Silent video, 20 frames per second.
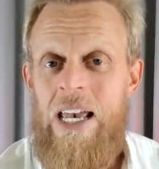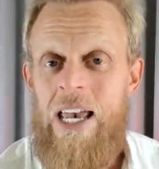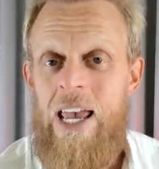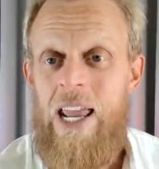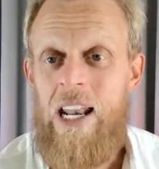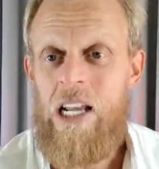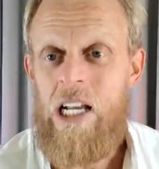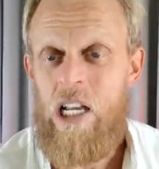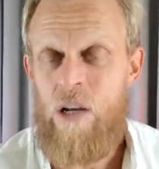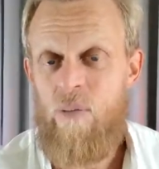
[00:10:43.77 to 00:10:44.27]

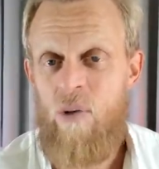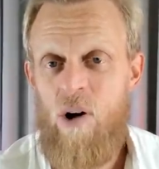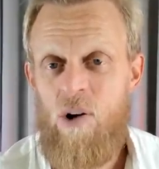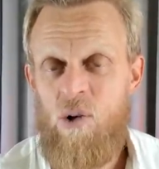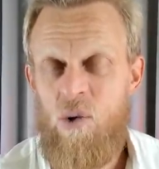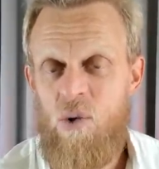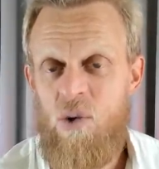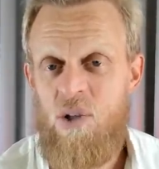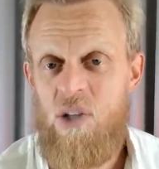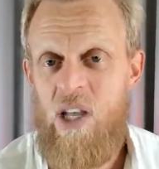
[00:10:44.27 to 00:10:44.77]
In a
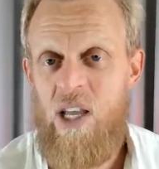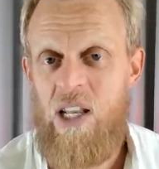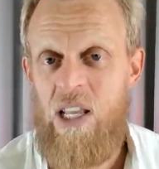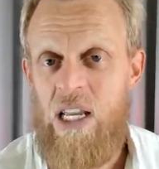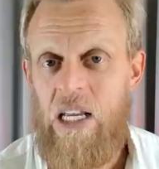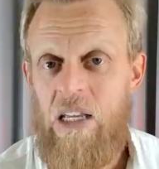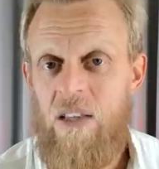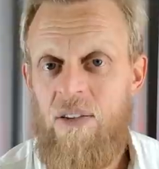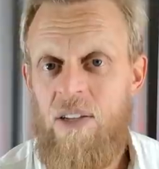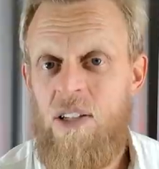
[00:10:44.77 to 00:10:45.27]
commercial
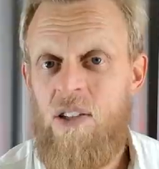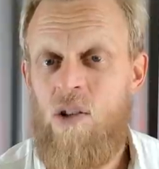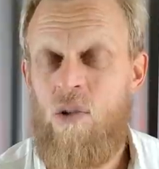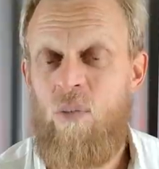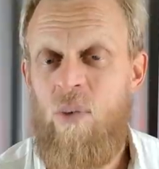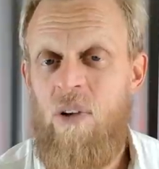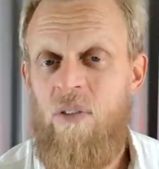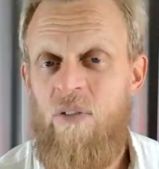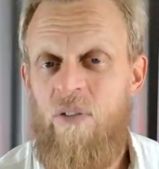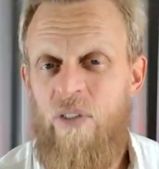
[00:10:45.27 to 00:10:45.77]
setting, this could
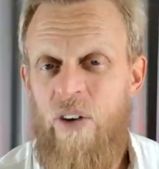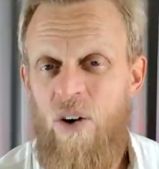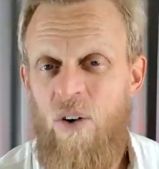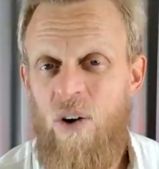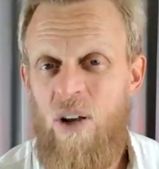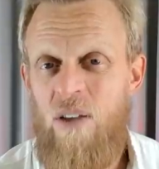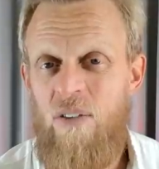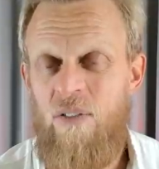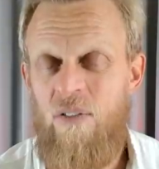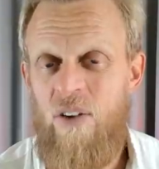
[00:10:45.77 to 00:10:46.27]
be
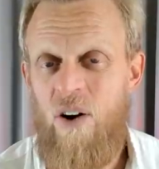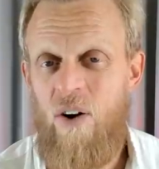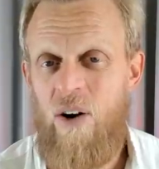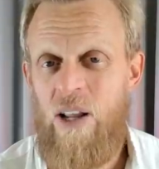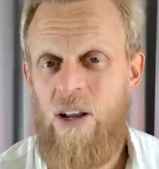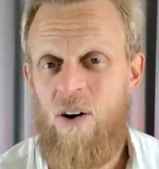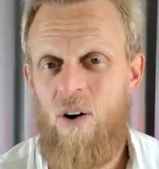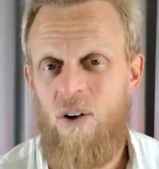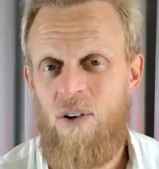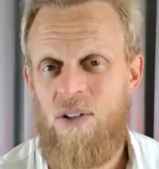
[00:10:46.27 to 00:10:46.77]
very, very
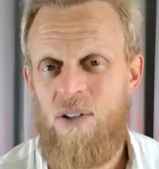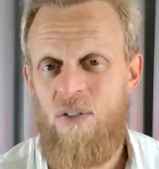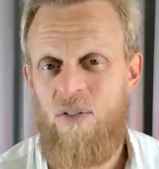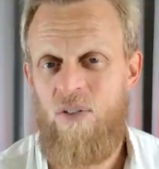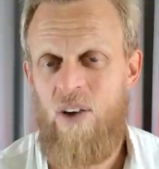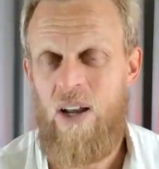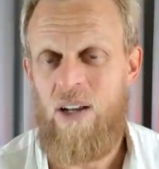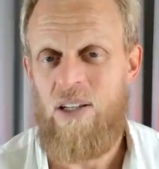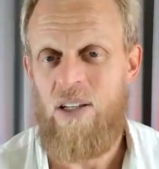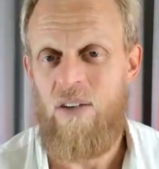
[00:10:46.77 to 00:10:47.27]
cost
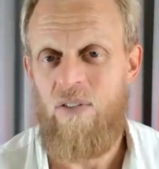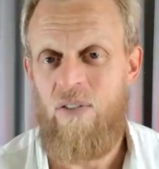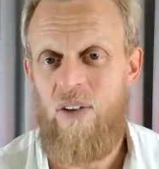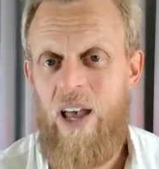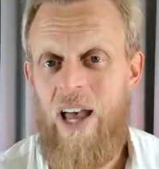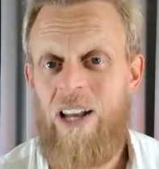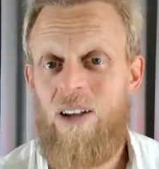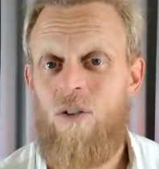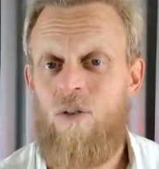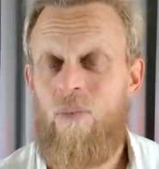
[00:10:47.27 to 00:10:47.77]
effective,
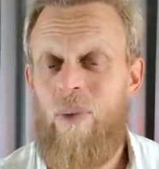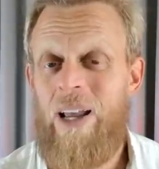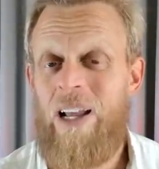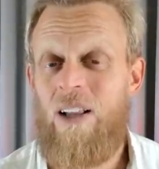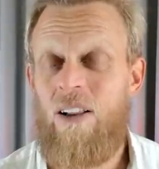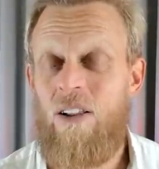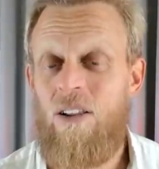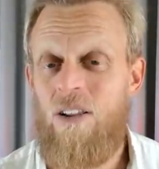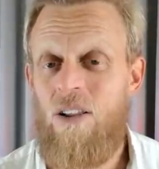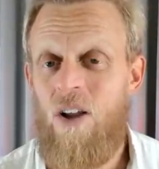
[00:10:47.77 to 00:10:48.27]
and it could make a
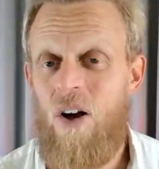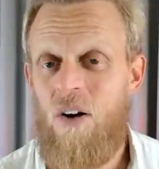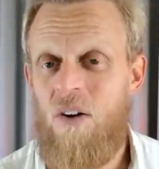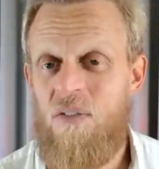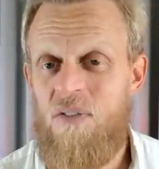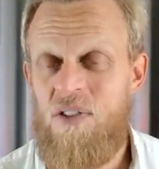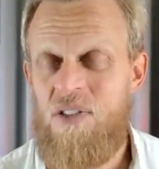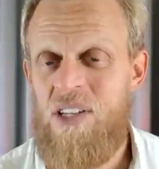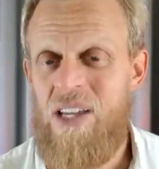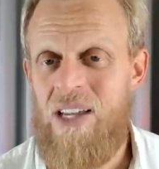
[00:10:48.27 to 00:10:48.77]
lot
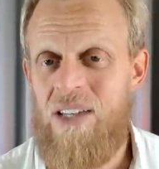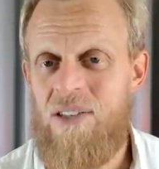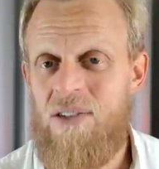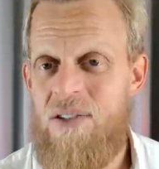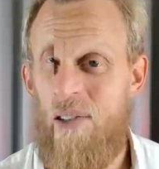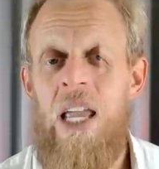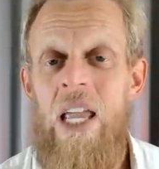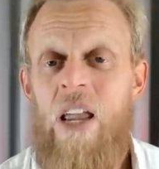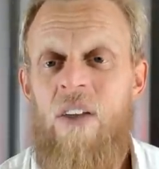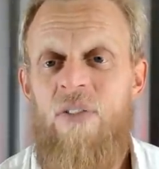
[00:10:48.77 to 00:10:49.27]
of
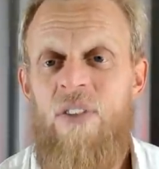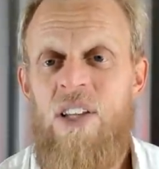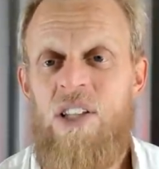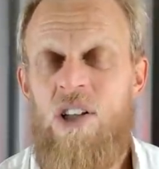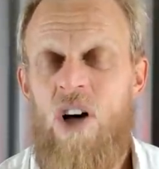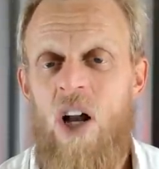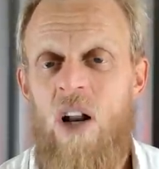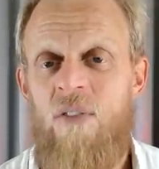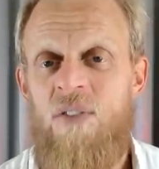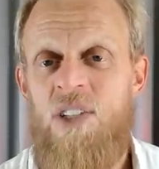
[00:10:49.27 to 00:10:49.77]
sense if this
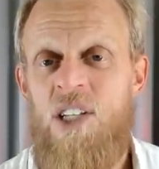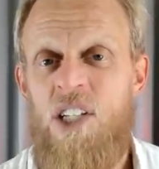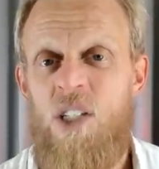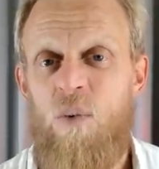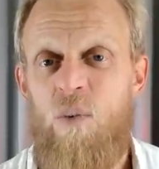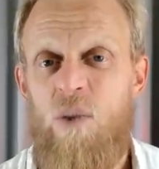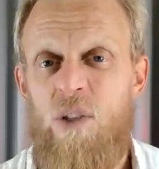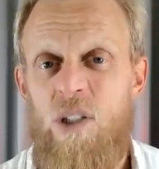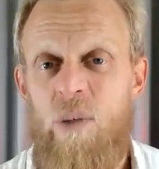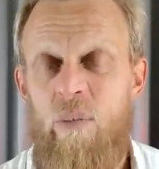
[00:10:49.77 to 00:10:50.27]
kind of
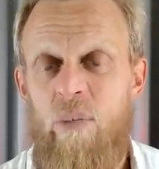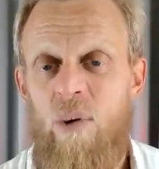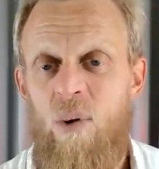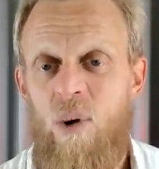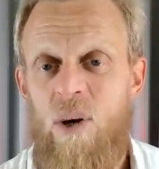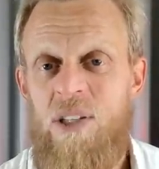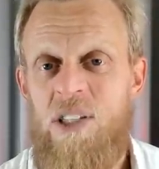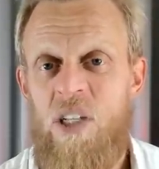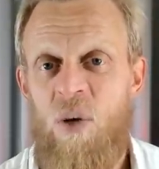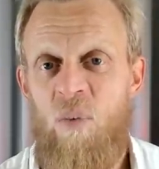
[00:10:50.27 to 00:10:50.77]
system was
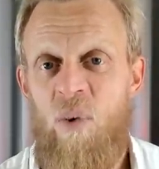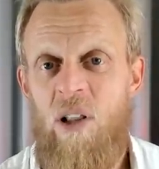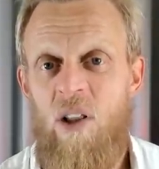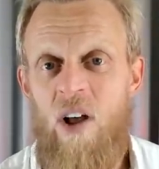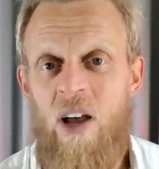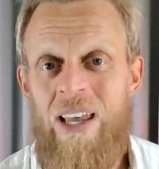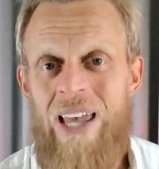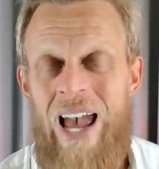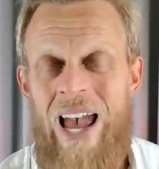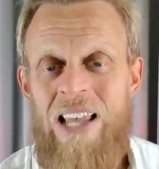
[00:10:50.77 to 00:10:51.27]
deployed somewhere
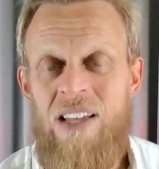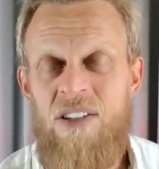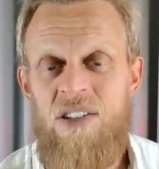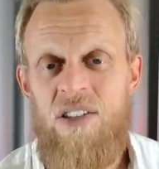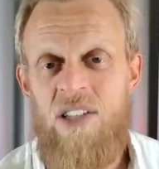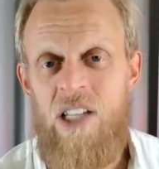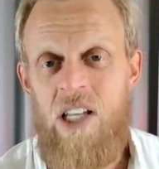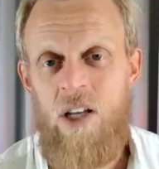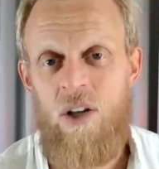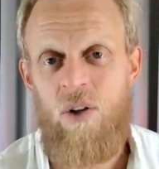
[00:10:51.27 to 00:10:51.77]
like a
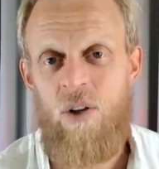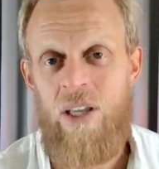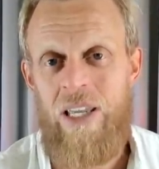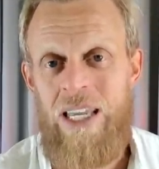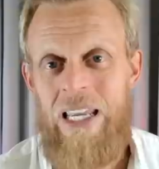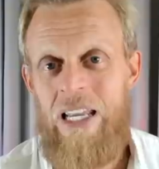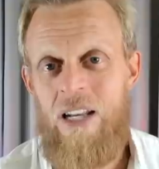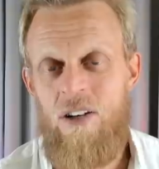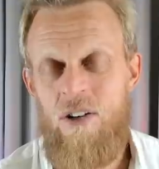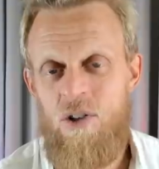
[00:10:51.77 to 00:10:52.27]
steel
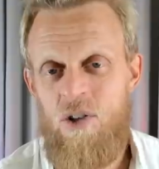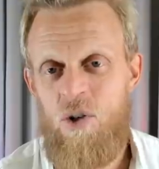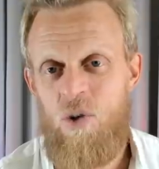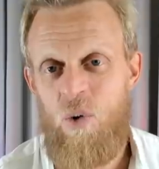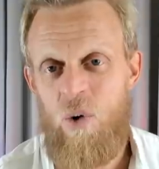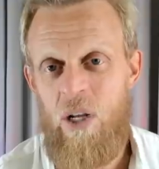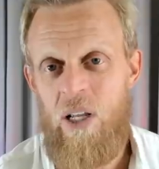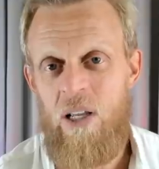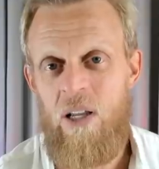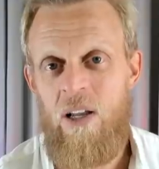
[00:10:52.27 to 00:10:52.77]

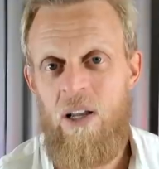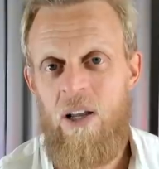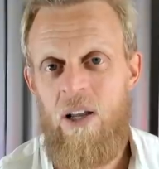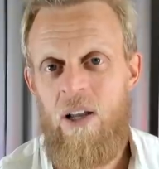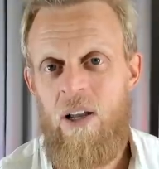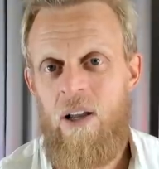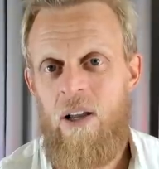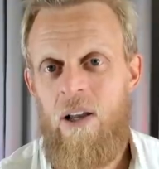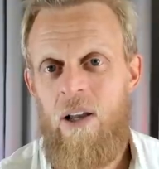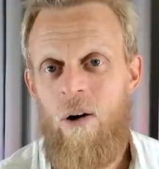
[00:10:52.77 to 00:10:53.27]
industry
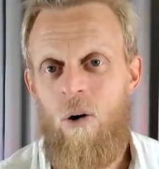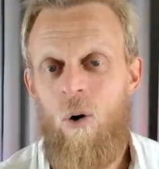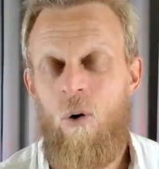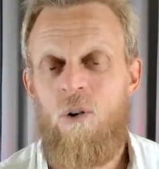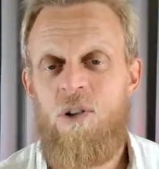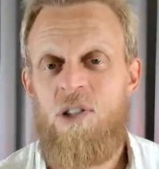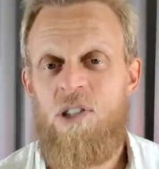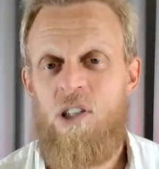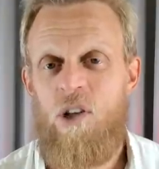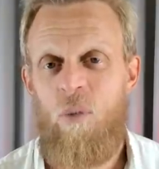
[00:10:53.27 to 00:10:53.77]
or
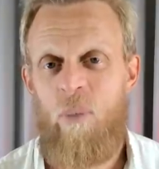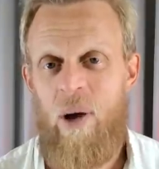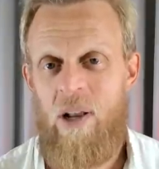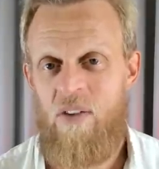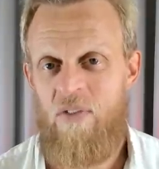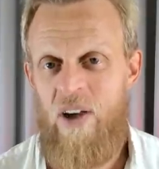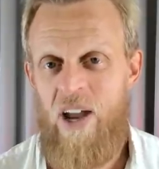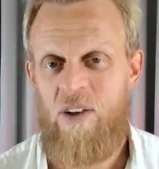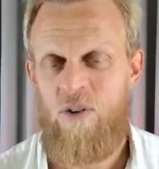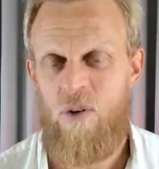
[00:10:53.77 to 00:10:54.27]
a steel
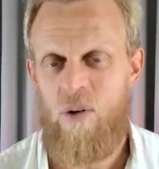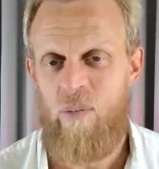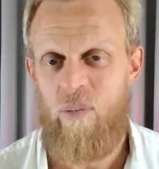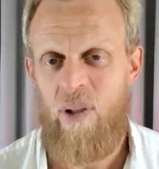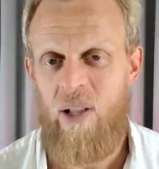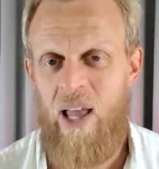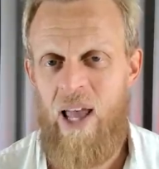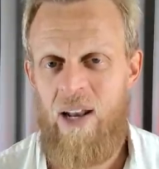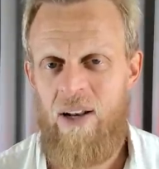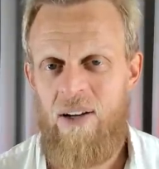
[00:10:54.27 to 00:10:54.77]
manufacturing
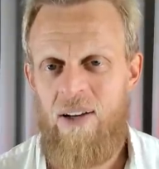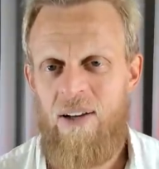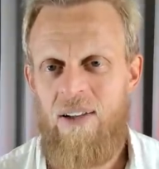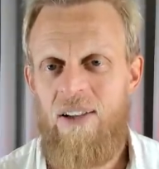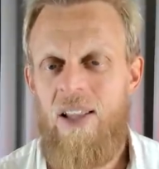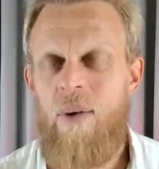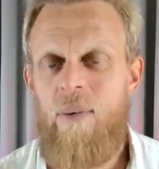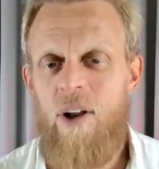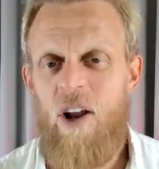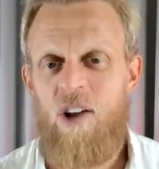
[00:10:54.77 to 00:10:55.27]
plant.
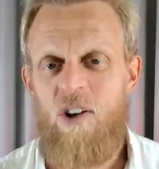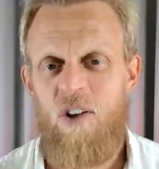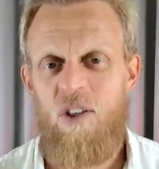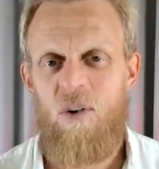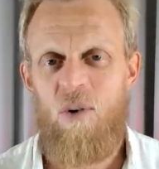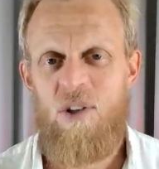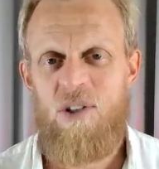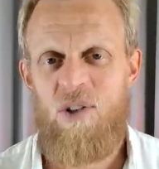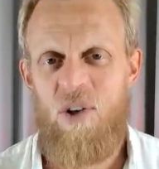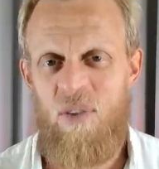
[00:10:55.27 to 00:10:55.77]
Let me know your
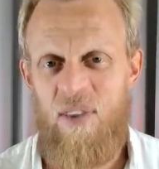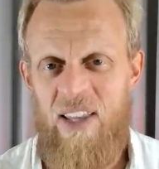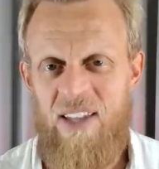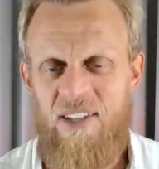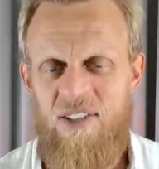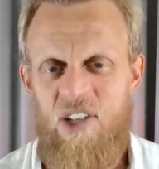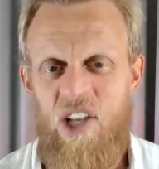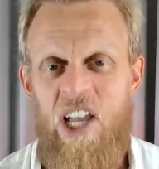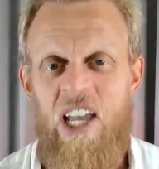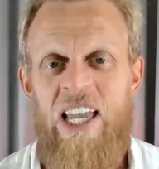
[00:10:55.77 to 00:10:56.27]
thoughts on
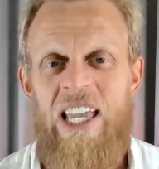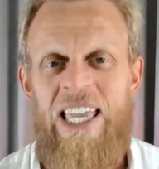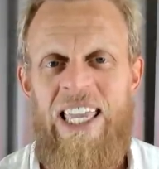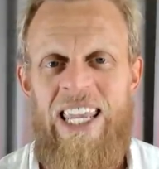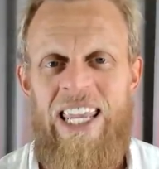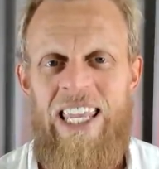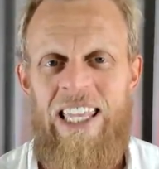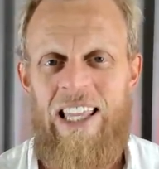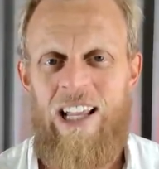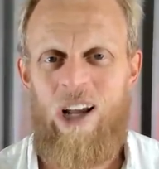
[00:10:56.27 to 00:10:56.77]
this
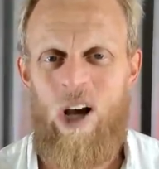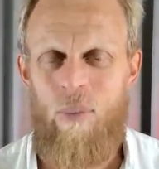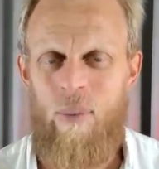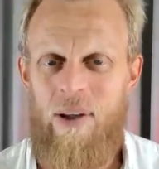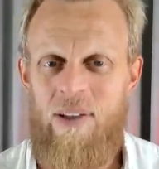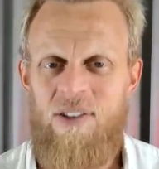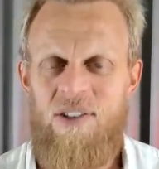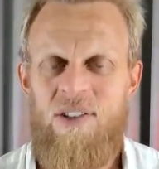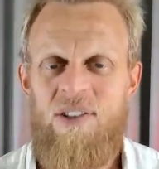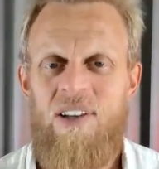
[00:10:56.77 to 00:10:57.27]
in the
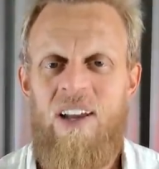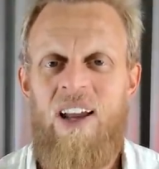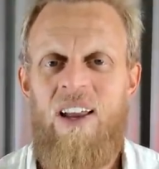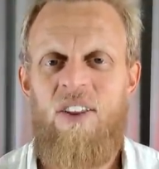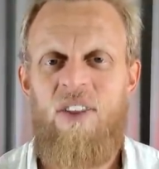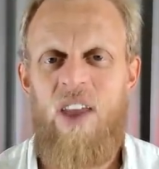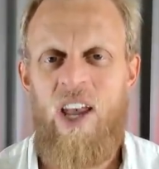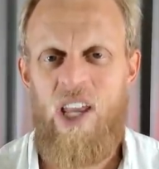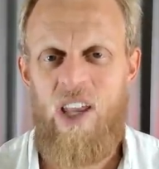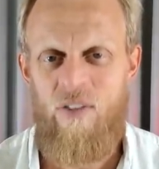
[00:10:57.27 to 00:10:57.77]
comments,
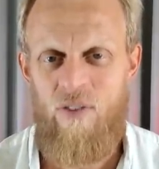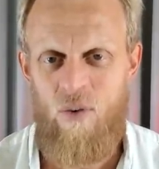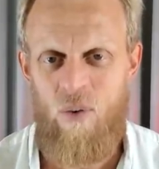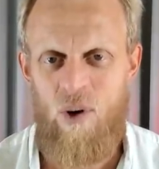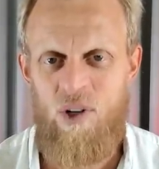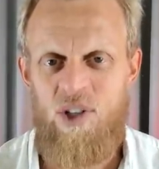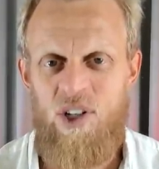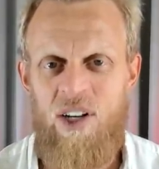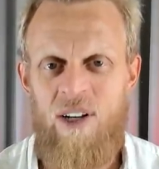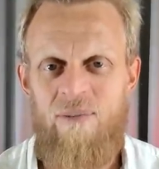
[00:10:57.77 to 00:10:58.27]
and thank you for
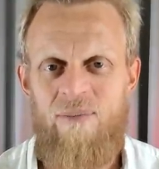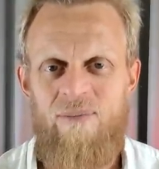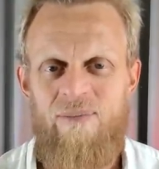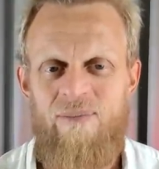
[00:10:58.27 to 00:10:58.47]
watching.